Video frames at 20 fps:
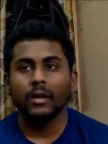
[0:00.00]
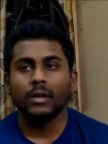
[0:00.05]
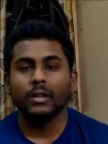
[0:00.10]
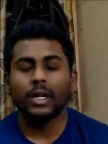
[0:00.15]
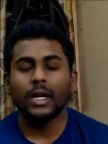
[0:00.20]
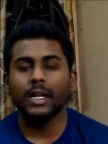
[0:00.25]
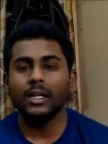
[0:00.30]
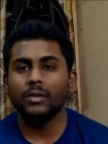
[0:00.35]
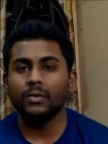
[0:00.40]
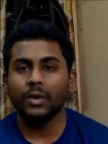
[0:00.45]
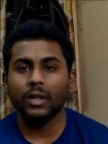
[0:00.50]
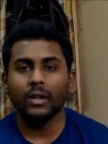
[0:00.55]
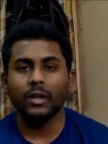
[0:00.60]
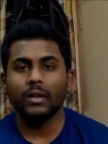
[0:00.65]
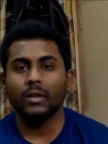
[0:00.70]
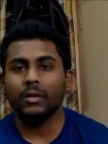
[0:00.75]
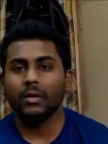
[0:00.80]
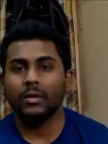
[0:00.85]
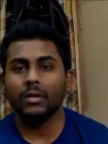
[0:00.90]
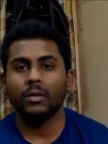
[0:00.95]
that is
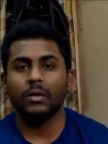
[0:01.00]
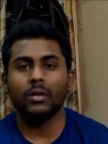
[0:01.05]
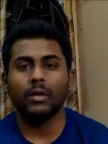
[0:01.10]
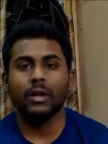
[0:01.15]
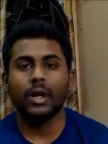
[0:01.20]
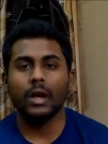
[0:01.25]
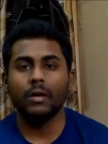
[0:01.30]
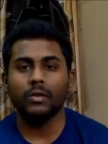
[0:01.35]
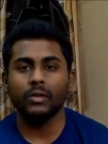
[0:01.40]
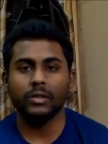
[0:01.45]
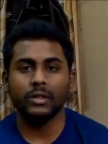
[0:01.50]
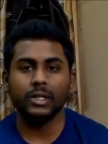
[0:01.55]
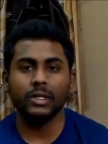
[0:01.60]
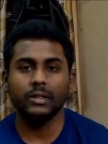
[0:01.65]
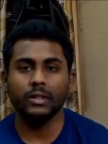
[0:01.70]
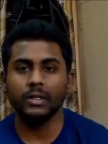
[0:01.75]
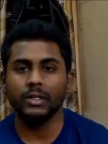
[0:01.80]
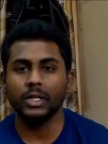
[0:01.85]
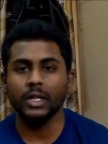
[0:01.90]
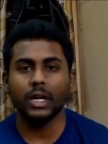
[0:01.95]
when uh, I was
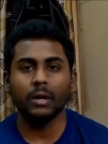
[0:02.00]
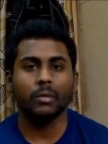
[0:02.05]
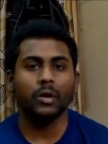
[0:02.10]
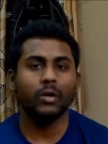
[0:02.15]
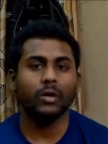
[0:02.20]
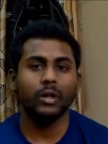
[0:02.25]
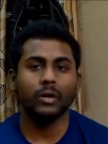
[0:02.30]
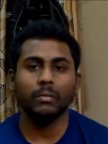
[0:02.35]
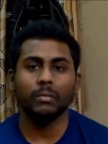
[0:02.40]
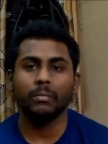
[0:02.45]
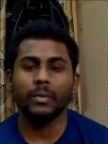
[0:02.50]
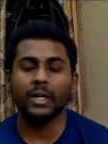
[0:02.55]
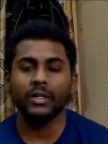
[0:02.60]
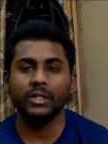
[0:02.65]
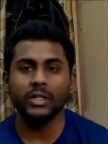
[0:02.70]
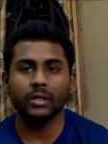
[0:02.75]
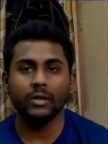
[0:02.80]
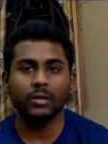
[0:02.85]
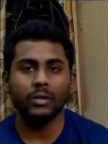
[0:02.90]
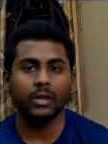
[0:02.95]
researching about a
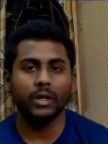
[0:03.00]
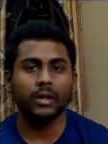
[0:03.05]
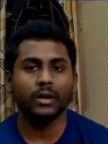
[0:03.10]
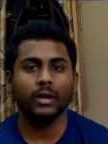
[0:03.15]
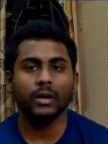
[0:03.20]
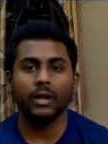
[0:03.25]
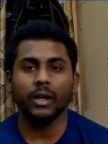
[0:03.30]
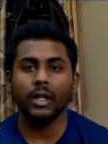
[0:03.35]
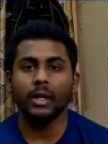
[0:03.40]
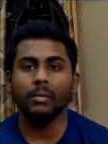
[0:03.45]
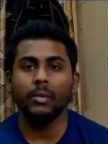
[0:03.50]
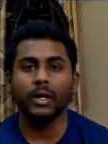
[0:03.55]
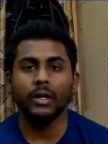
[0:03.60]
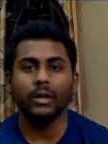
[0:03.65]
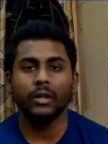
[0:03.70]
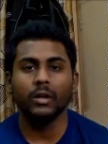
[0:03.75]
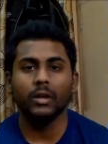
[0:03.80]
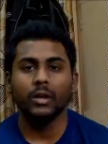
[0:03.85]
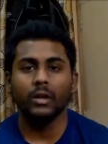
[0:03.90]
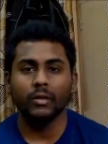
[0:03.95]
budget oriented helmet
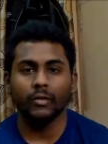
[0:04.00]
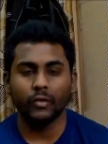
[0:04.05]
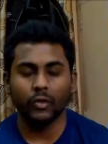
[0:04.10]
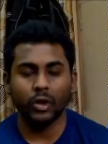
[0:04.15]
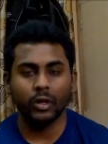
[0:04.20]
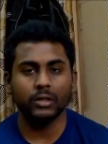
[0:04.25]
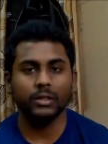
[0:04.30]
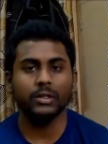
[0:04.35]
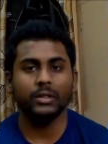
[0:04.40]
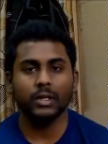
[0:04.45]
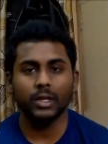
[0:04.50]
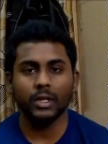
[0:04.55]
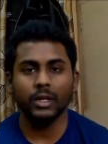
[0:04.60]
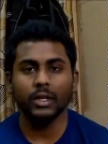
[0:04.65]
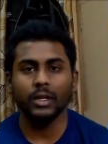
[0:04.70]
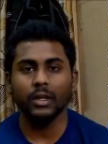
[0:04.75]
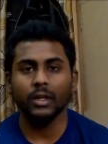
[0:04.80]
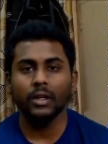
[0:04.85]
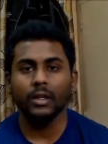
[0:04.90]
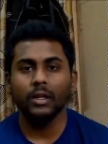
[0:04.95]
for the
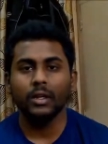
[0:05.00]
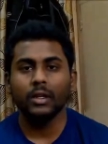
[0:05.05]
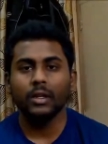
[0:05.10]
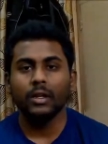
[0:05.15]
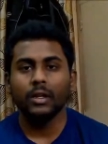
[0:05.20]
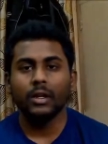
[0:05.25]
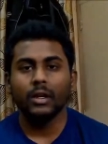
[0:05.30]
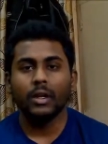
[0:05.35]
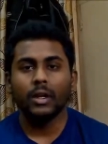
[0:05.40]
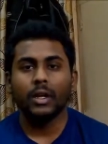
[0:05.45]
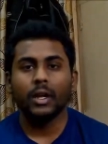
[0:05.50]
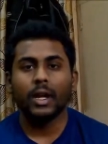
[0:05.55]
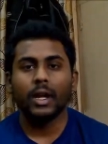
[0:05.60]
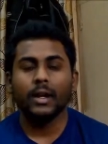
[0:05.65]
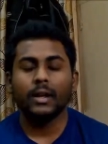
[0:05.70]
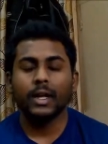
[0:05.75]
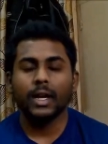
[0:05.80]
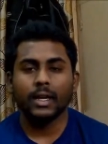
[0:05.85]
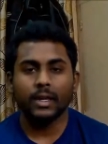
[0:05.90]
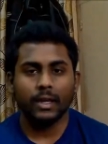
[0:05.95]
city
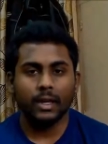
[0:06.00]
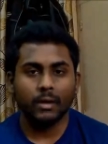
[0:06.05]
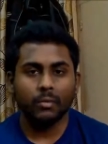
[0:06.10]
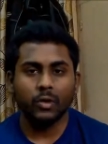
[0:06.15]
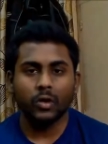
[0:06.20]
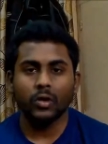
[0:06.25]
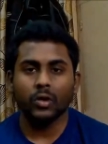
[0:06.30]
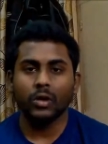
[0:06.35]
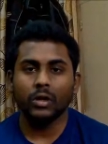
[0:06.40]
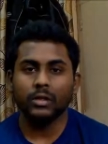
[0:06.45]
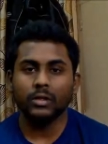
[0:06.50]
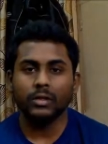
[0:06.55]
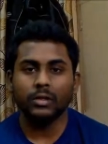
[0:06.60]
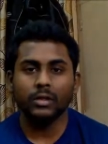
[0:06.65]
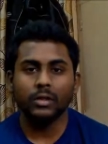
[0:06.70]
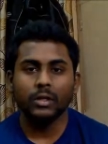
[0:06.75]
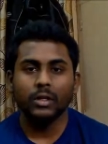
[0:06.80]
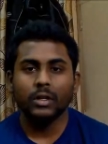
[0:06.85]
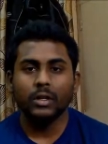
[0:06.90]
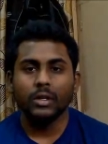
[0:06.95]
and I came across
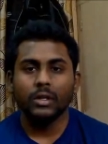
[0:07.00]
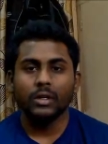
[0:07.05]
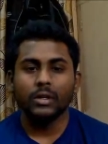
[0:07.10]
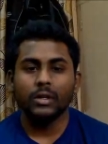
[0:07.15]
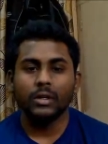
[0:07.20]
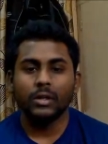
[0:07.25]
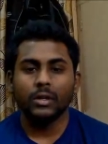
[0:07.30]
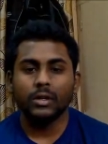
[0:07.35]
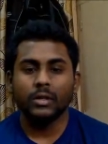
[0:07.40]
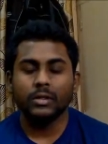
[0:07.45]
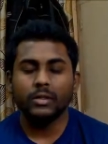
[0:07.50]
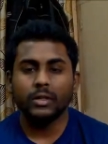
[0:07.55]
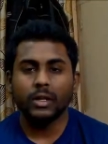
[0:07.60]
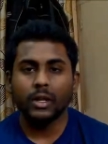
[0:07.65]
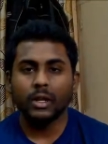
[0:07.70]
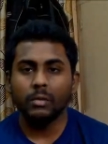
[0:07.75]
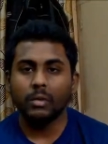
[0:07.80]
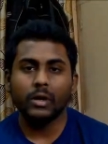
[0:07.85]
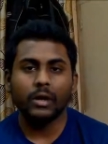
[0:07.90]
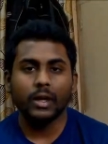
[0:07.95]
the
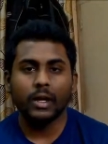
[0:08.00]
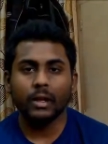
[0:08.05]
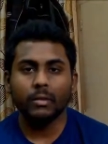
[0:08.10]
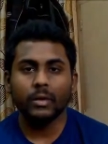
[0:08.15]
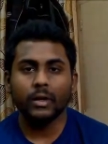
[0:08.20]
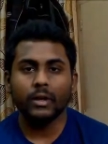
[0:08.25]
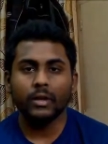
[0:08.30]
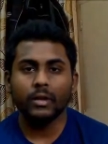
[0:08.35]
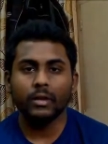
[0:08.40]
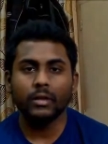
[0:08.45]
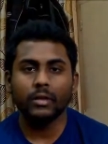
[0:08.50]
Steelbird helmet